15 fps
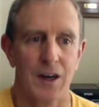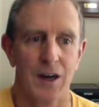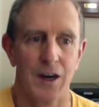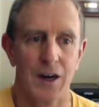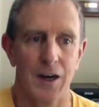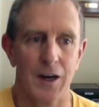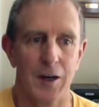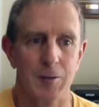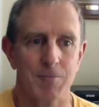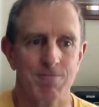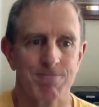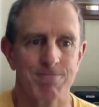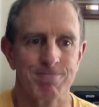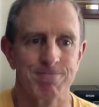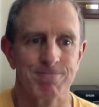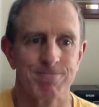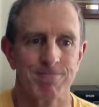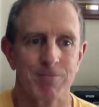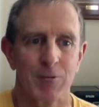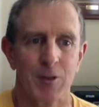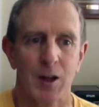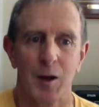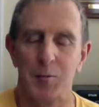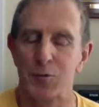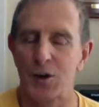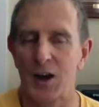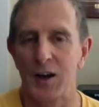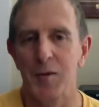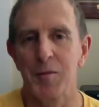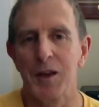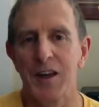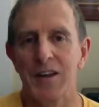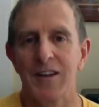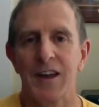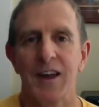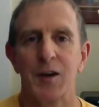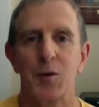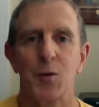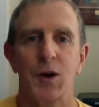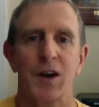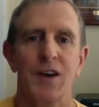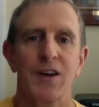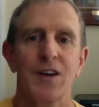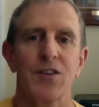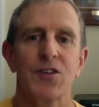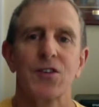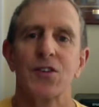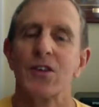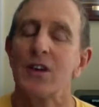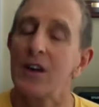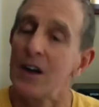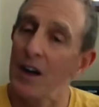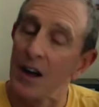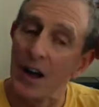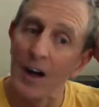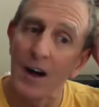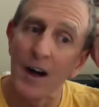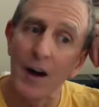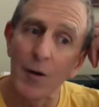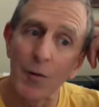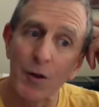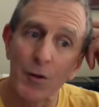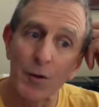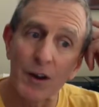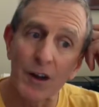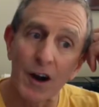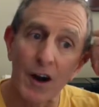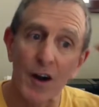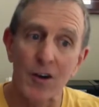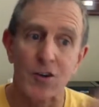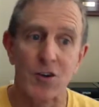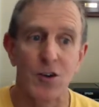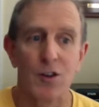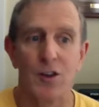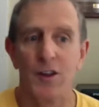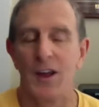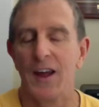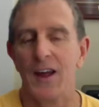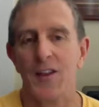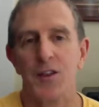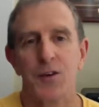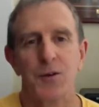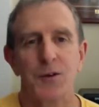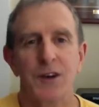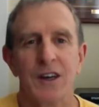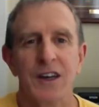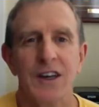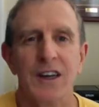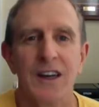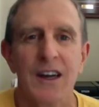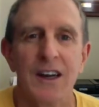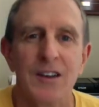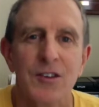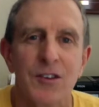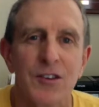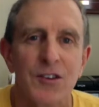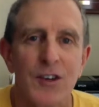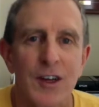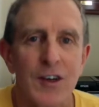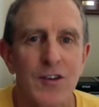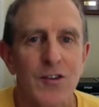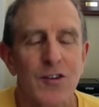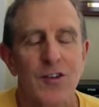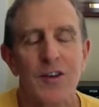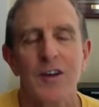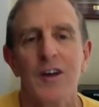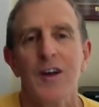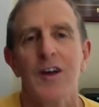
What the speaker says: I'm trying to maintain awareness with regard to the N3, N6